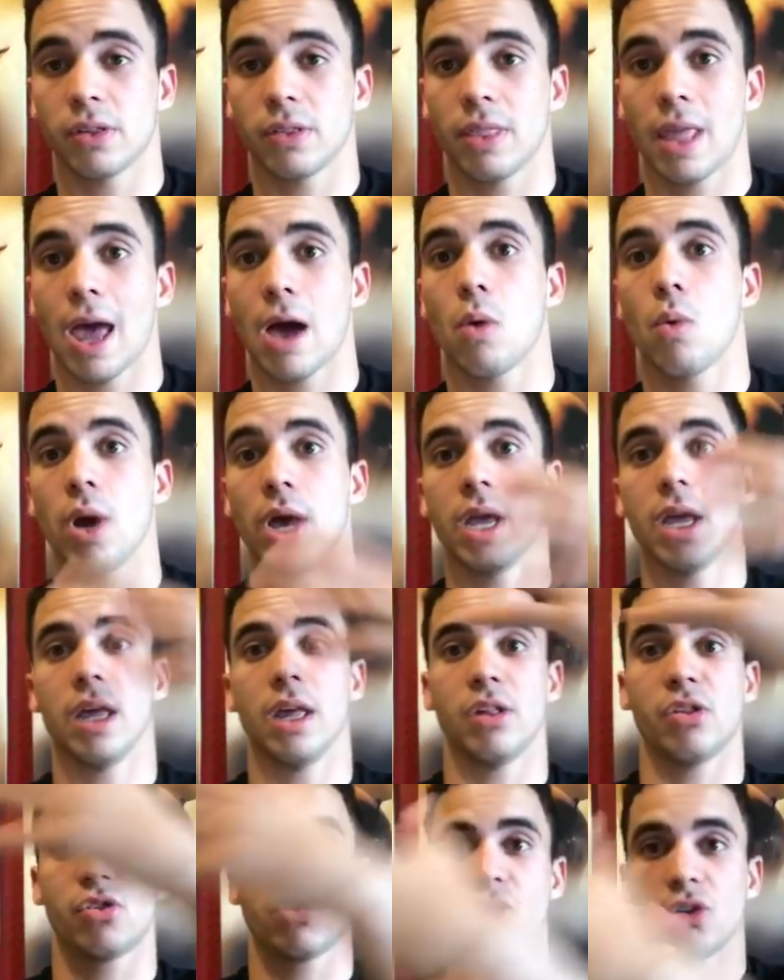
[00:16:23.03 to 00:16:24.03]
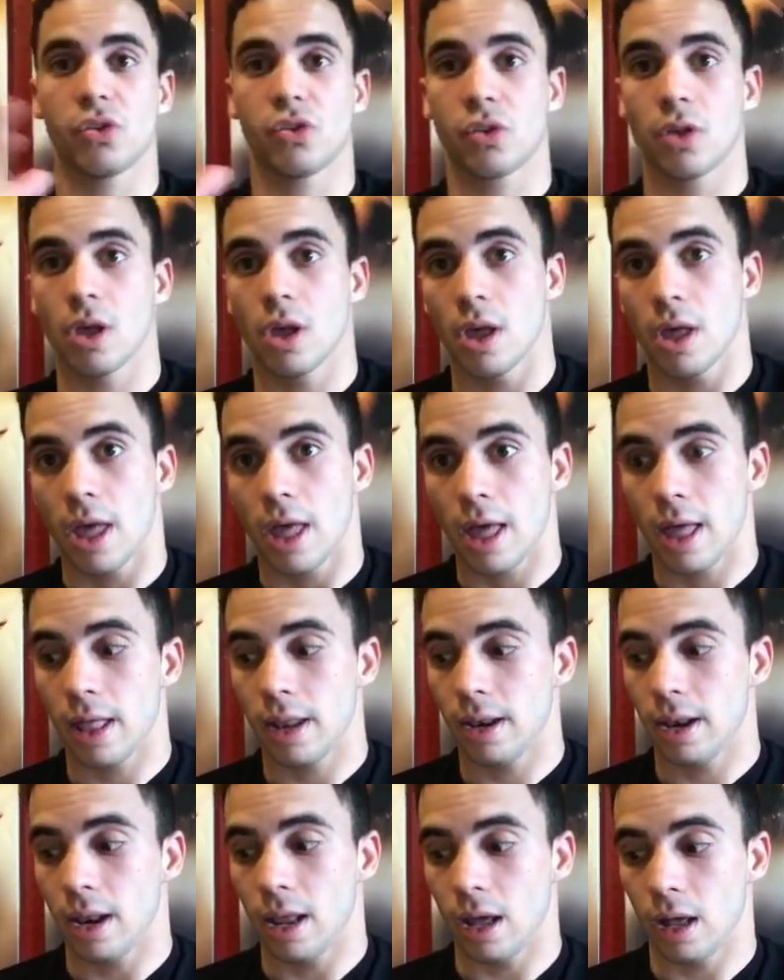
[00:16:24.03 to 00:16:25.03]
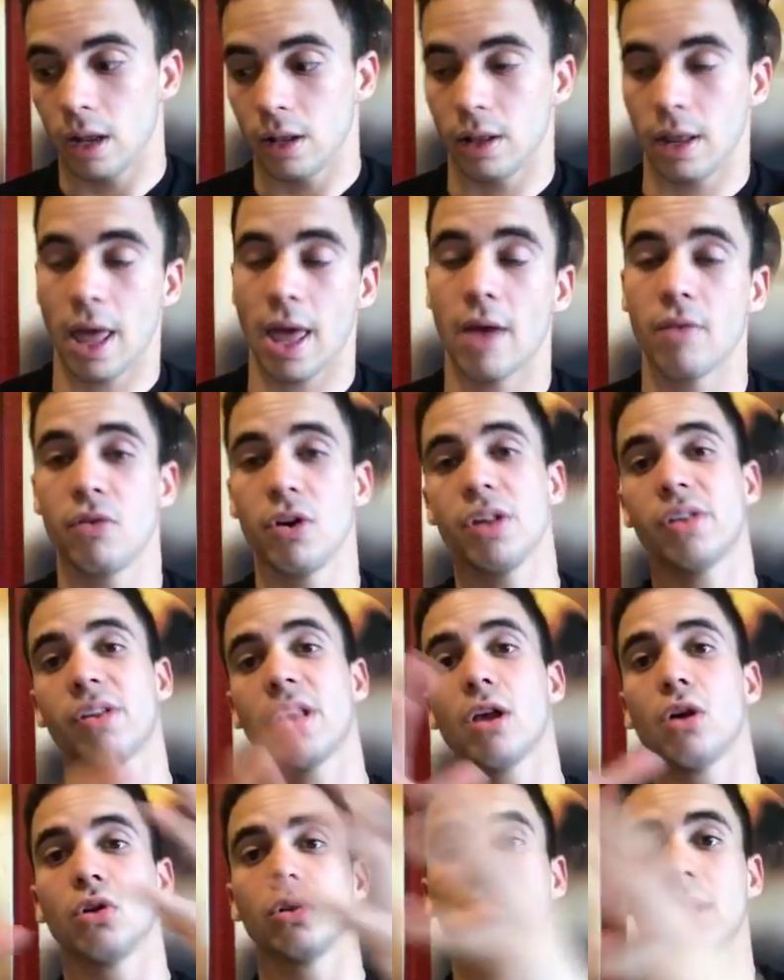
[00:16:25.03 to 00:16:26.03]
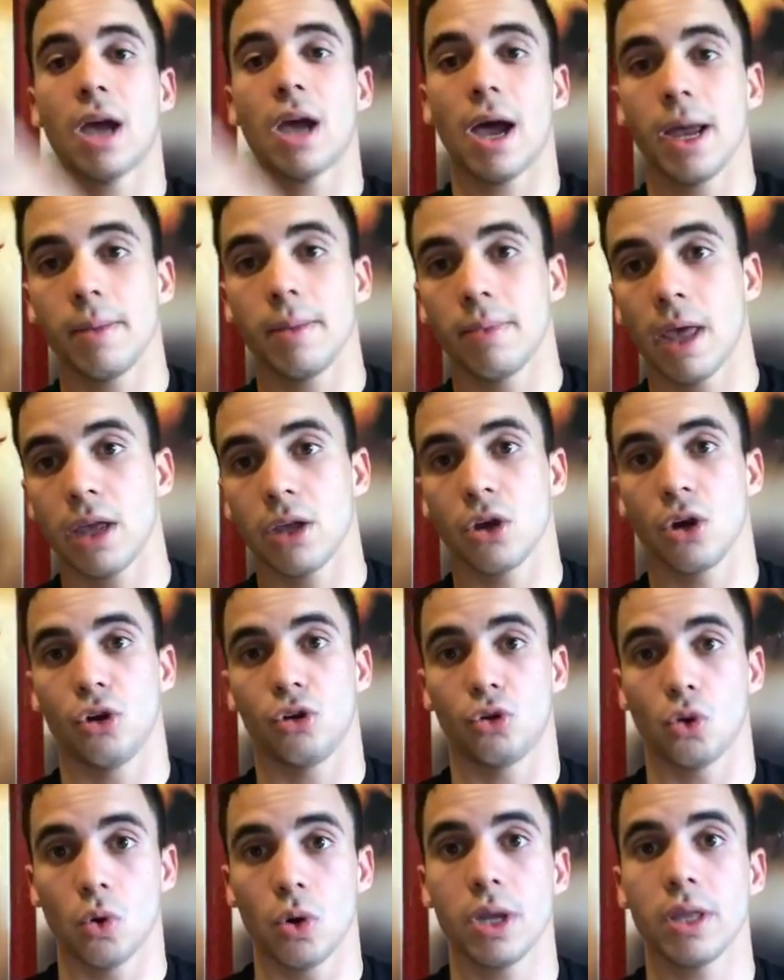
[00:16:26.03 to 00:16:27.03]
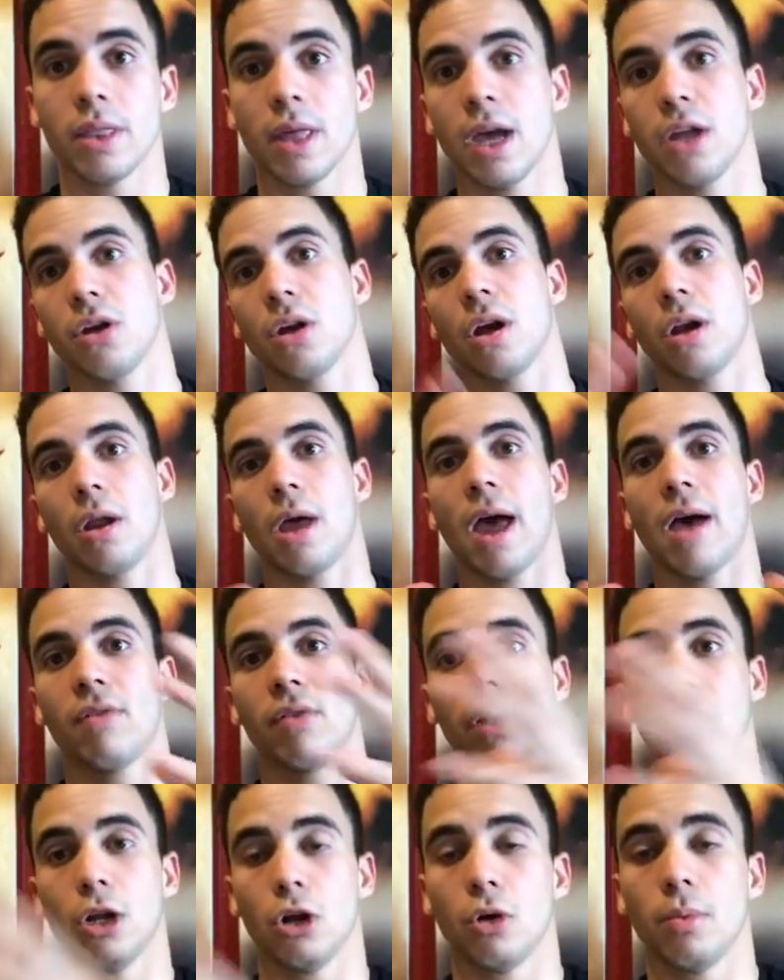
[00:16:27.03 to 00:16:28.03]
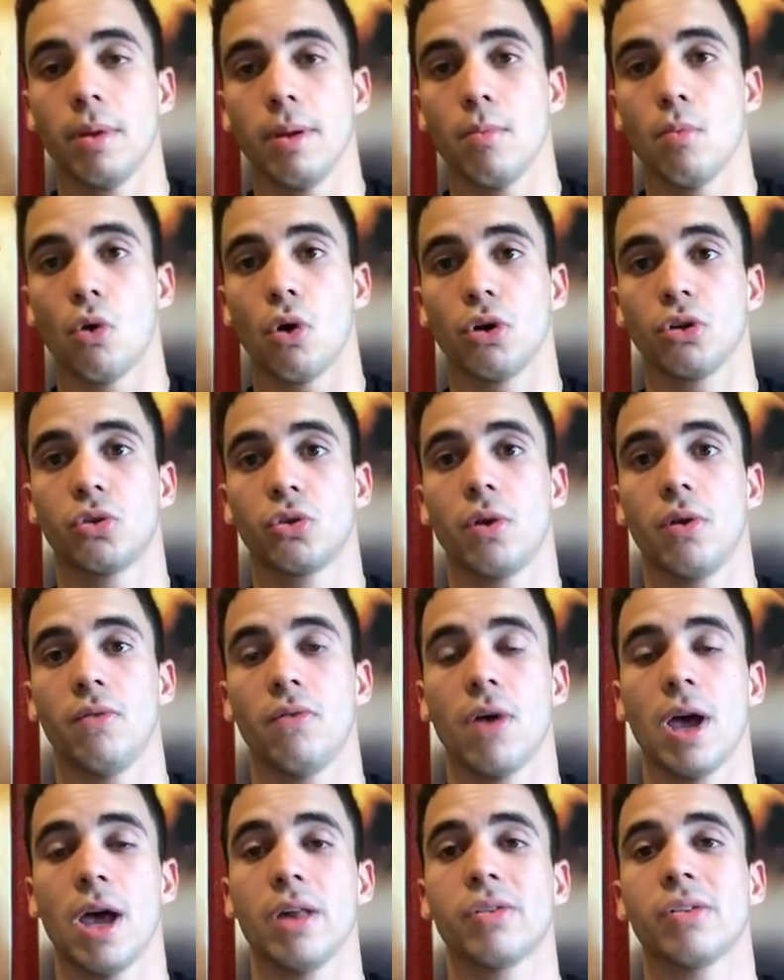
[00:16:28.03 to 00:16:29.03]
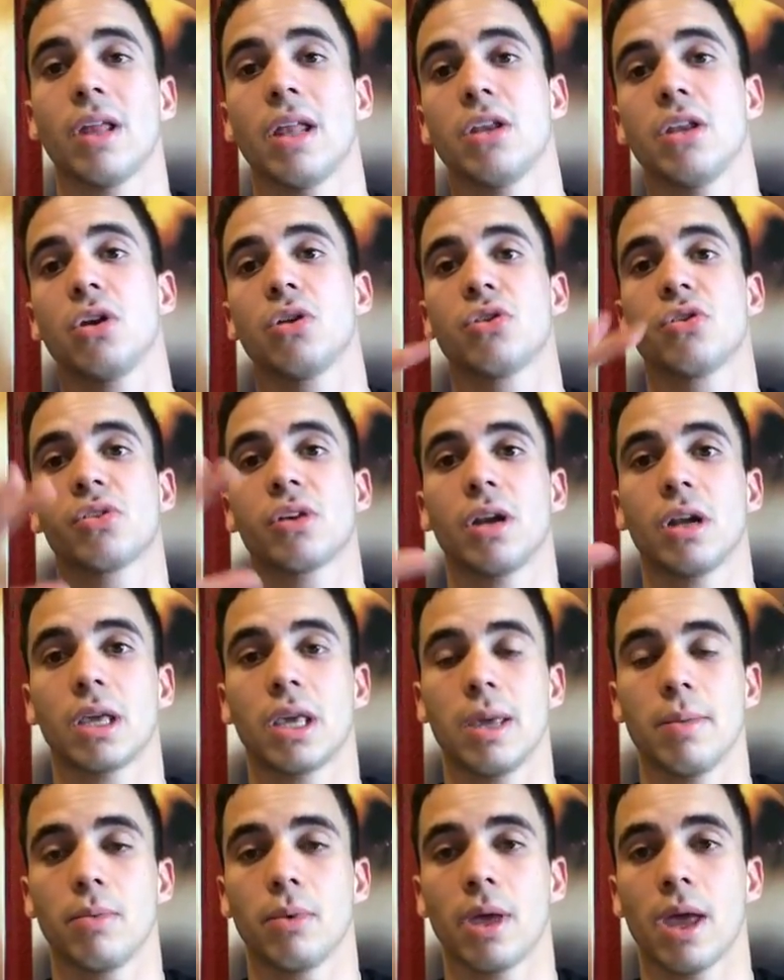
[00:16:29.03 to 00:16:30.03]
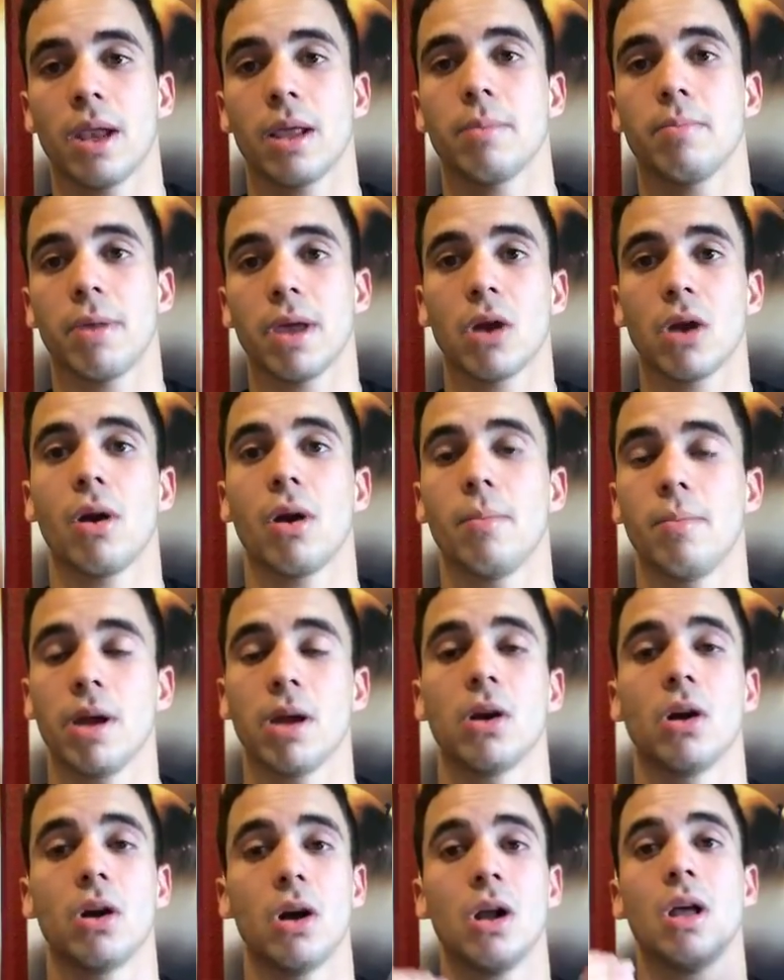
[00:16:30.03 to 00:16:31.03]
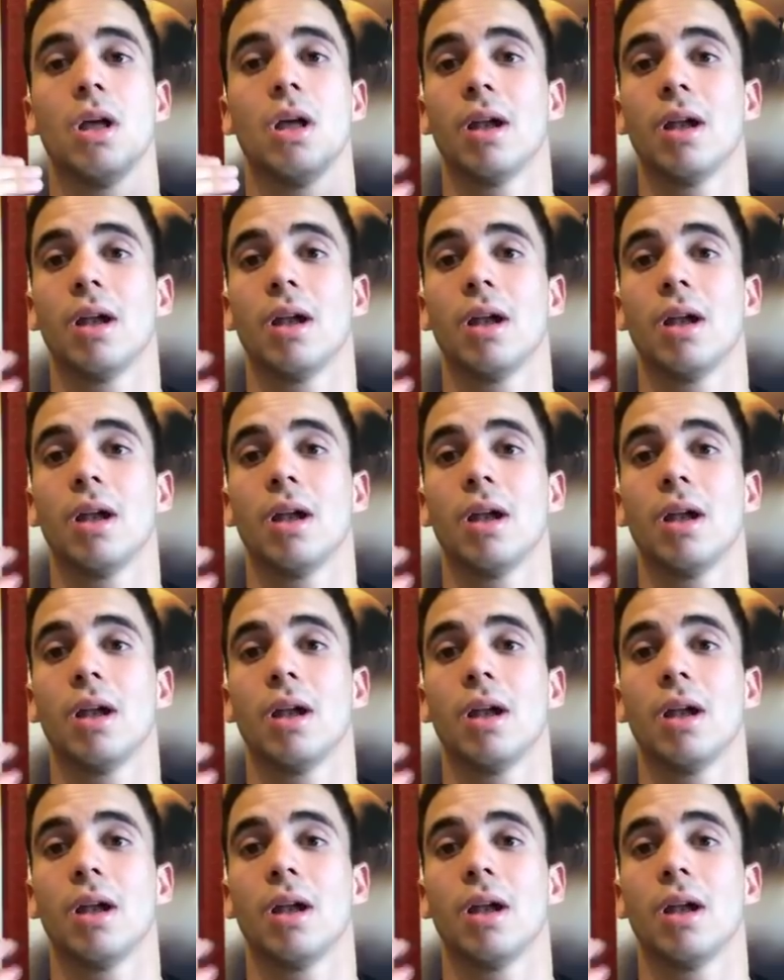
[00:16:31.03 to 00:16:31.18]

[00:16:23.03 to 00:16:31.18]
That way it's just every single time that you're doing that, you're gonna have a little bit more to invest, and you're just gonna keep getting bigger and bigger.